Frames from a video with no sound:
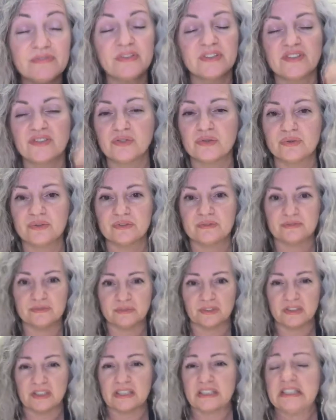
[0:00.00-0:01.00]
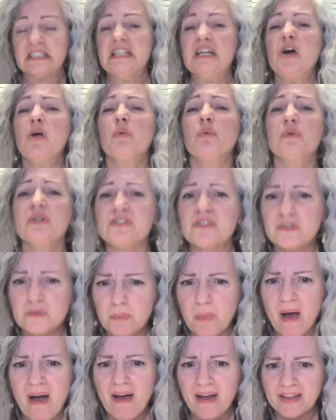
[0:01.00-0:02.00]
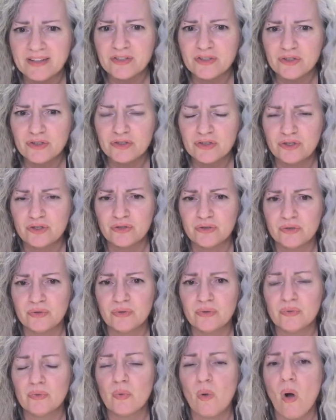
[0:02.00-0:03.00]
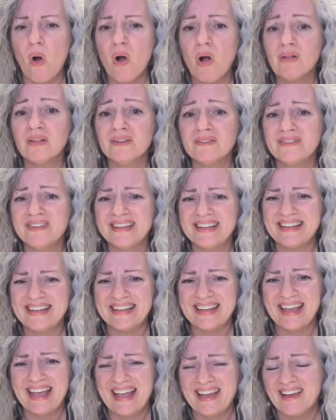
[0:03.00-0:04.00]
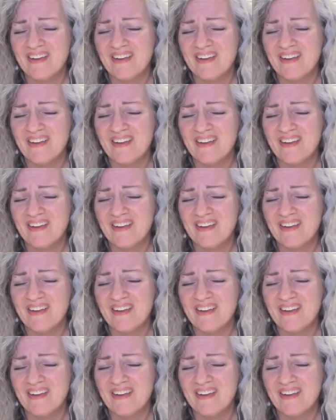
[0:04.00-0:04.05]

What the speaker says: a sort of a response to all of the